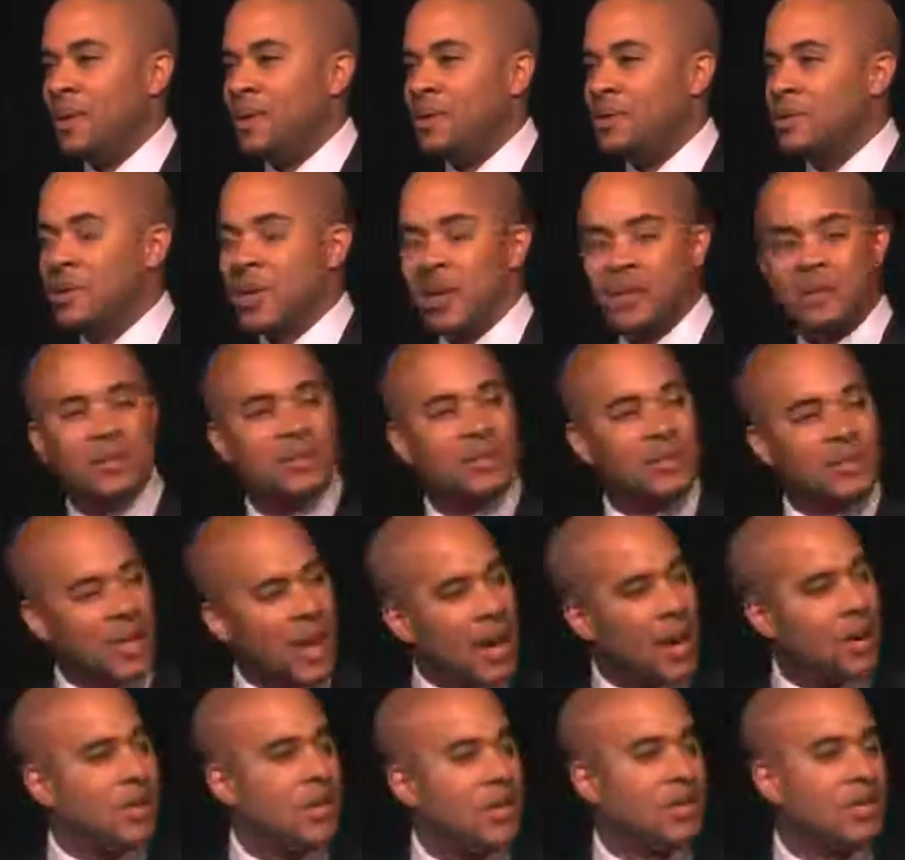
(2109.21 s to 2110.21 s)
So that's a
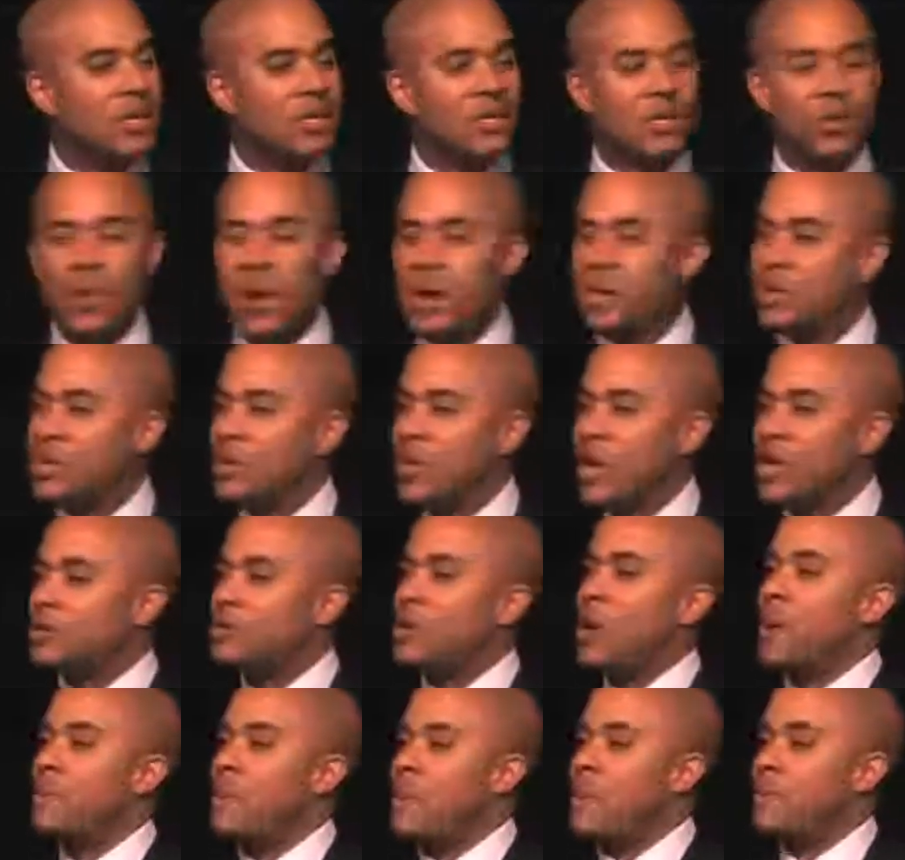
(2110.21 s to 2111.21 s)
scary situation.
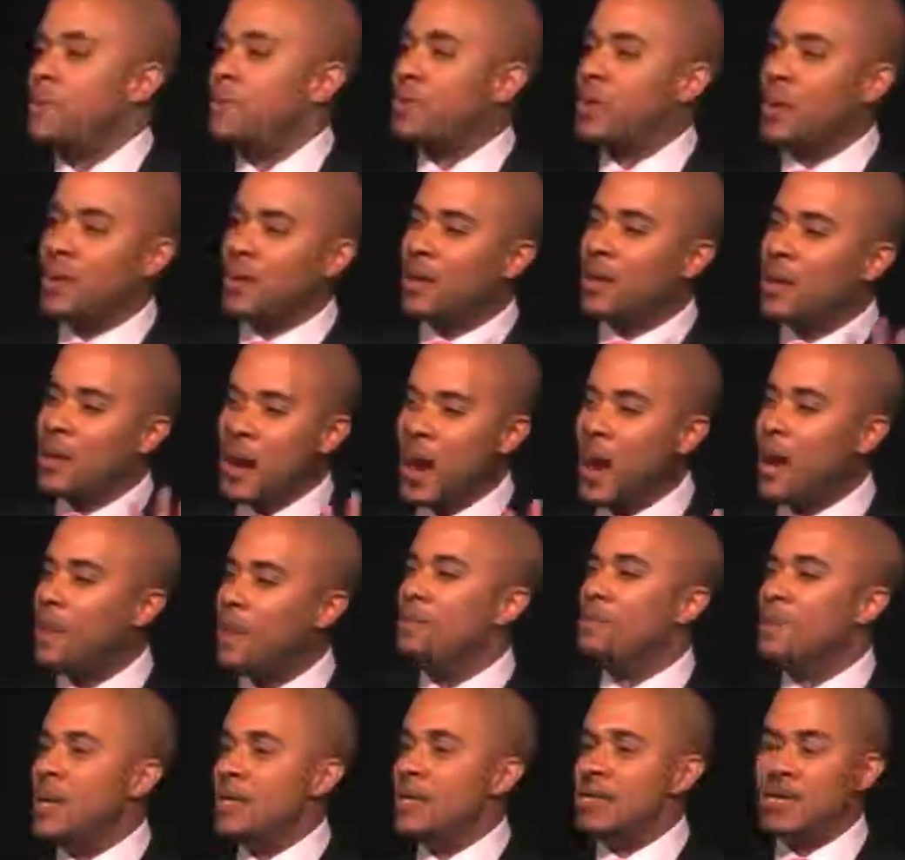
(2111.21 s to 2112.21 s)
That's why people think,
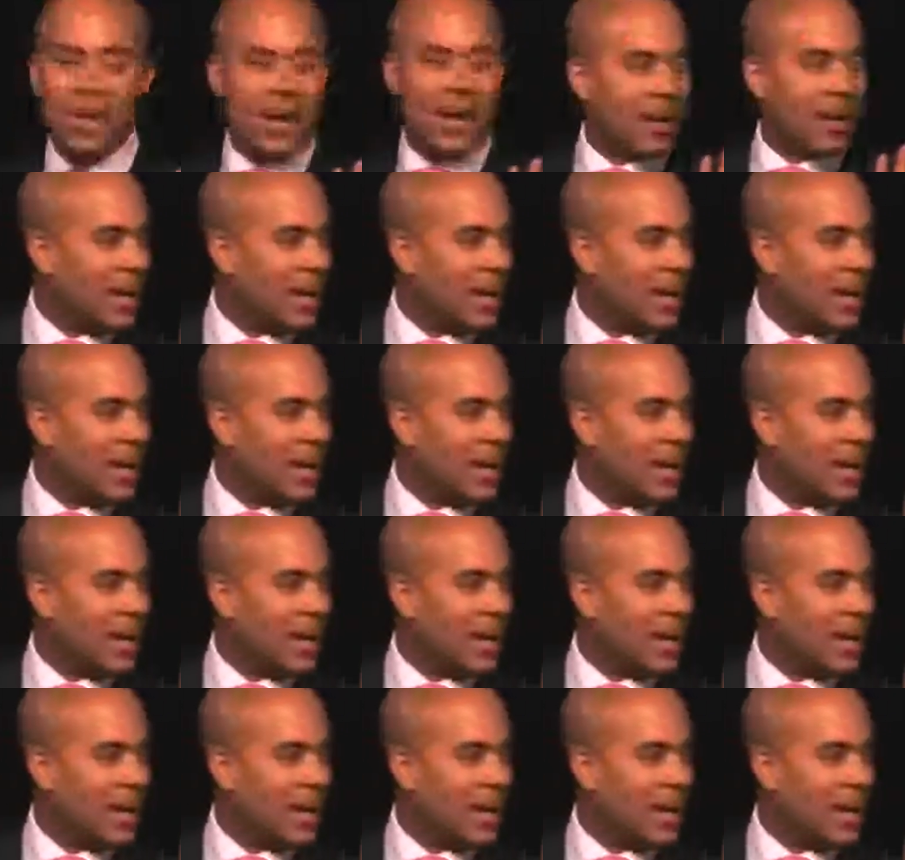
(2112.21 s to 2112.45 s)
I'm busy.